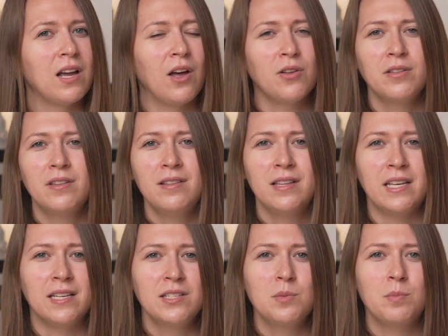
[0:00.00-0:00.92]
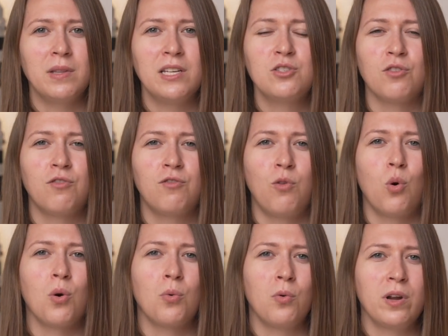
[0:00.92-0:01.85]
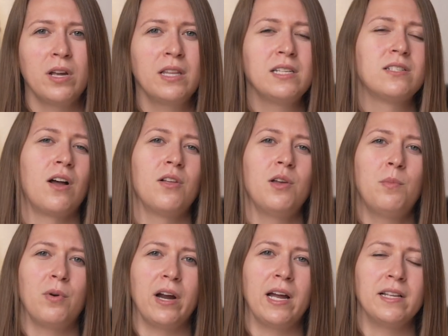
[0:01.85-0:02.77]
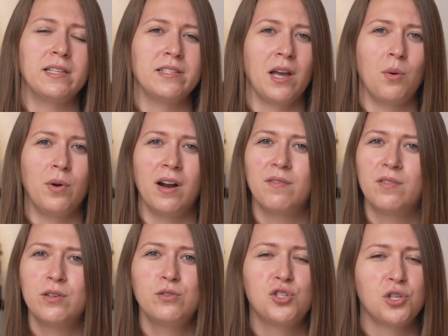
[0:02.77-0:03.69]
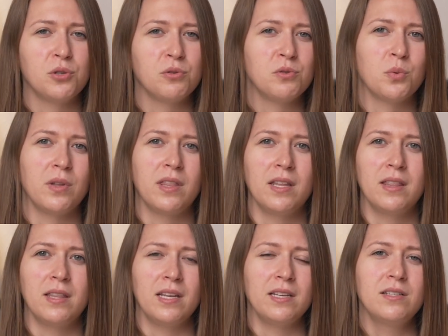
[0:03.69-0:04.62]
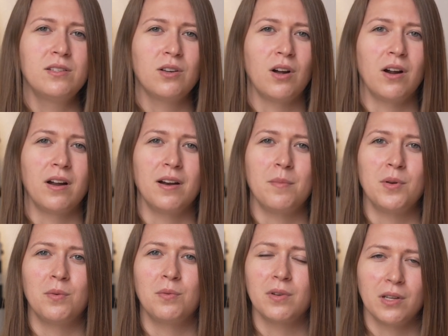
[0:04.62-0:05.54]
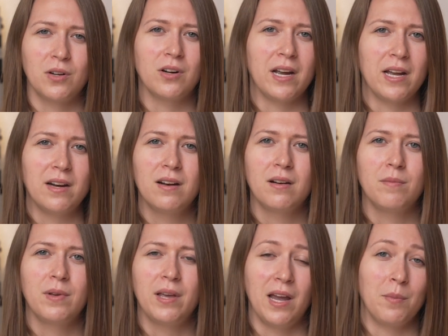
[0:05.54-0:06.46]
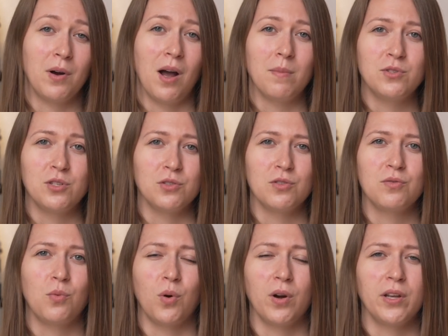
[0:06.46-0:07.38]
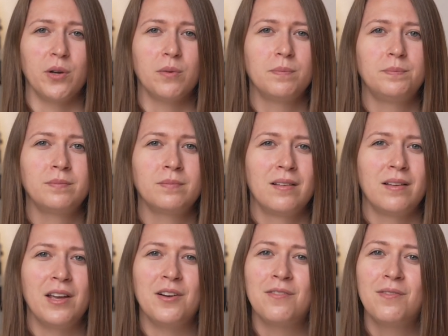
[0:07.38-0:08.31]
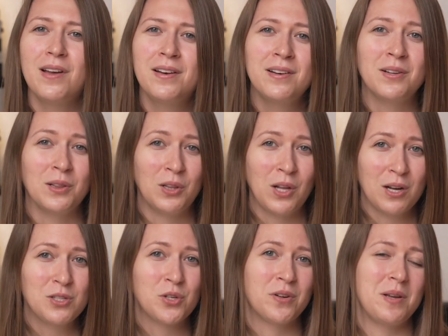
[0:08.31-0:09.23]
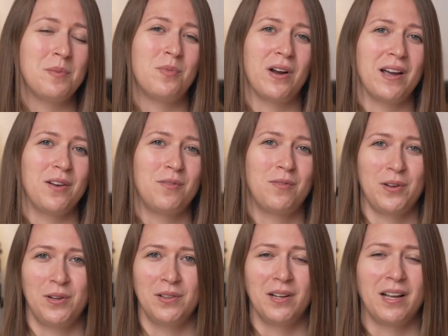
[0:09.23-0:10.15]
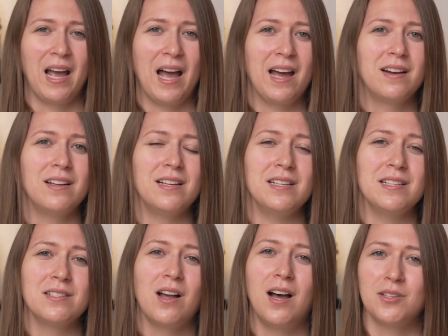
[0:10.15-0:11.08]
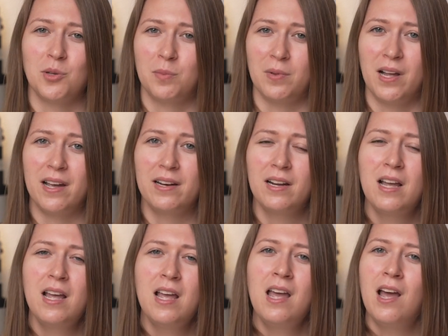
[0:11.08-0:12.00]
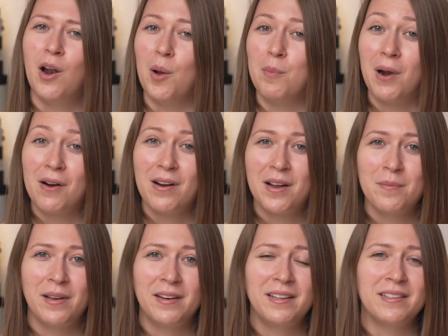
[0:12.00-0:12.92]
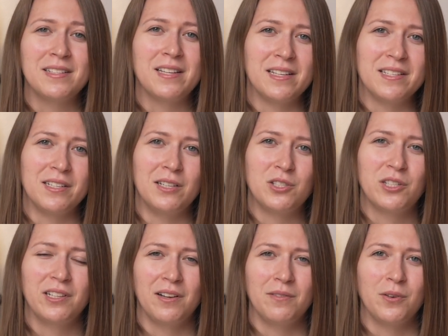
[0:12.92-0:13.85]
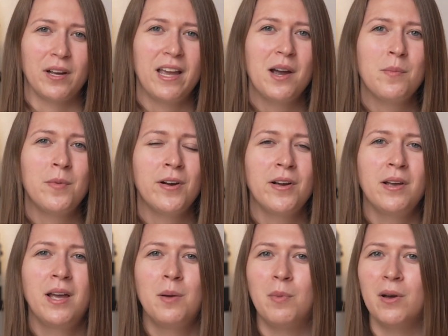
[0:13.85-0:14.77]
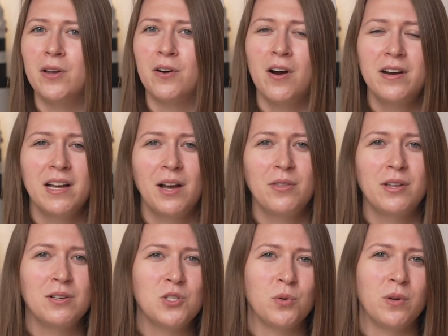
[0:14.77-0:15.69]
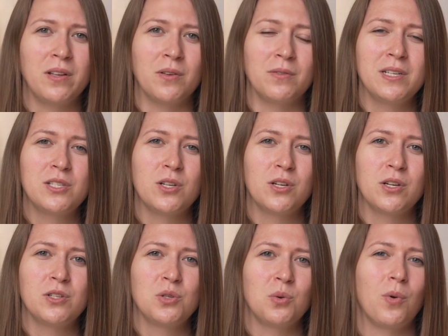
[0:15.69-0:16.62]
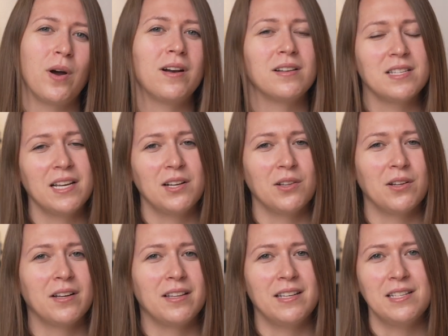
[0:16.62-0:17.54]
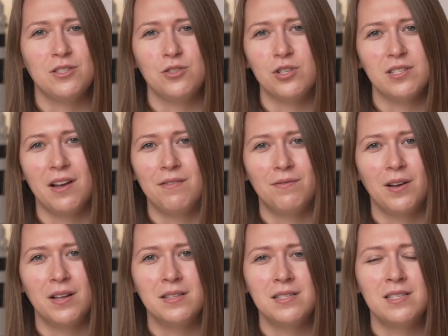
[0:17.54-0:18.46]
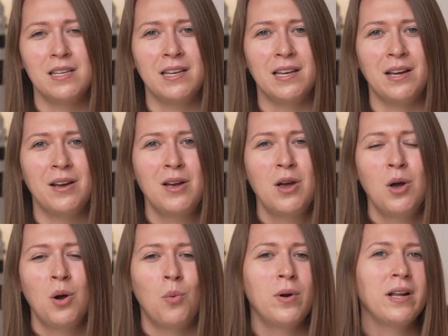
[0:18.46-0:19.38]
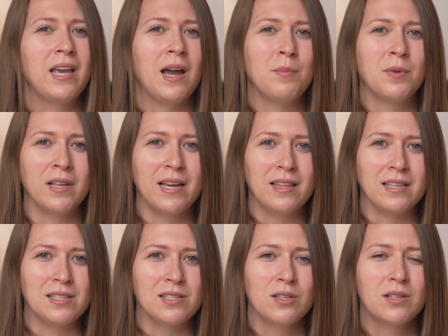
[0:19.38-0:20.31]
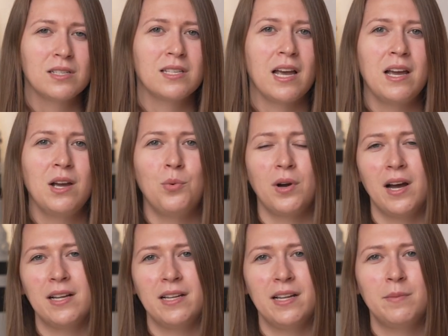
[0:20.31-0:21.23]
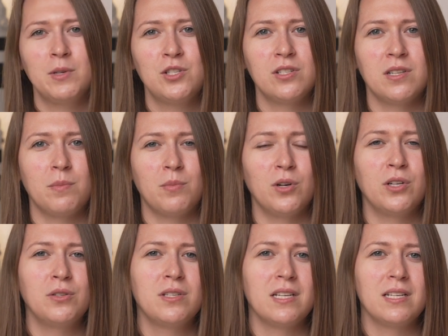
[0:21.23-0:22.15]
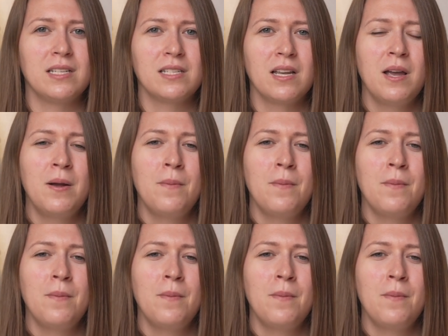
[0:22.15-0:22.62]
other than these, but these are 4 really solid brands that whatever you choose within these are going to be really great camera options for you. And a fun luxury brand for you to look at is Hasselblad. Now, I'm not recommending this as an entry-level camera, but you're already out there doing the research. Why not take a look at these and just have fun seeing what a camera like this looks like, what kind of images it produces.